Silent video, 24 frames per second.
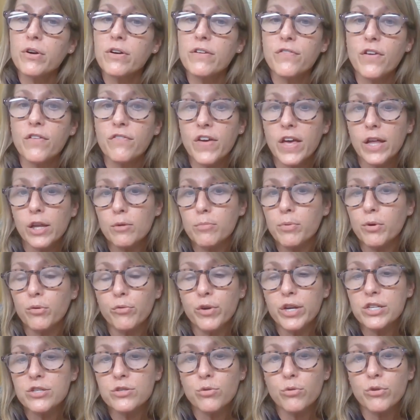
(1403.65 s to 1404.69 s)
of available
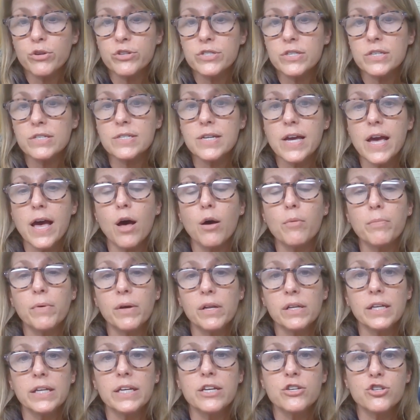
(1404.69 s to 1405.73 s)
resources to help
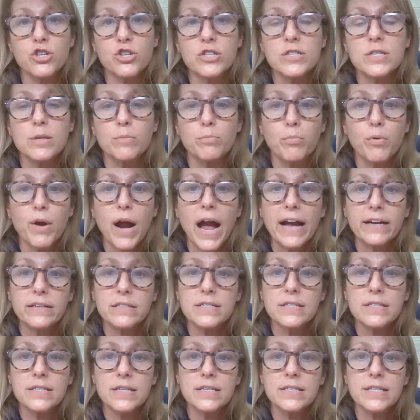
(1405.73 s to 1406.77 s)
clinicians and
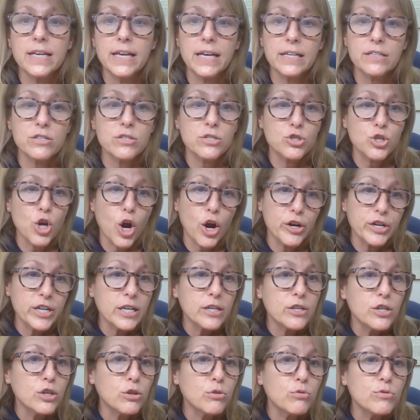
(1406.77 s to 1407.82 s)
practices get
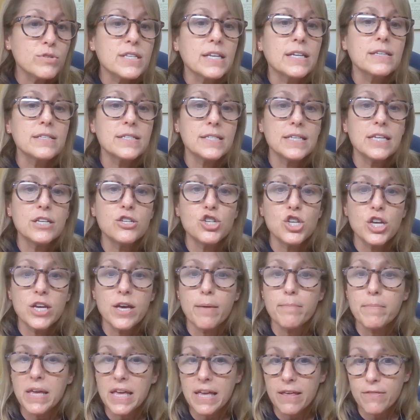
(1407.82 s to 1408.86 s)
started using
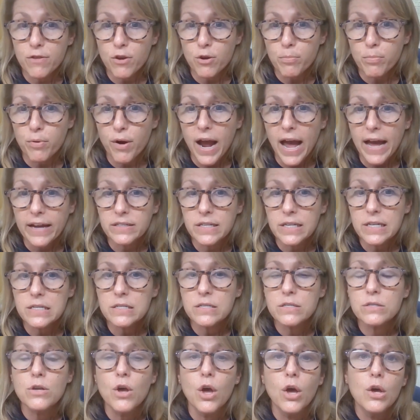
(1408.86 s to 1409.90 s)
CGM in their
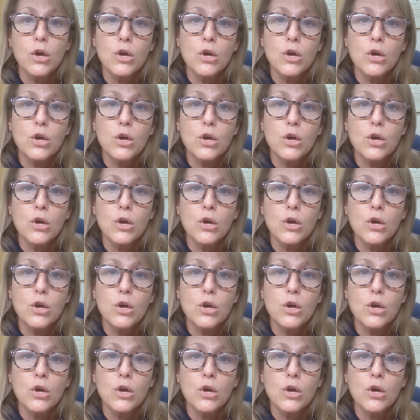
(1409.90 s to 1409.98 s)
practice.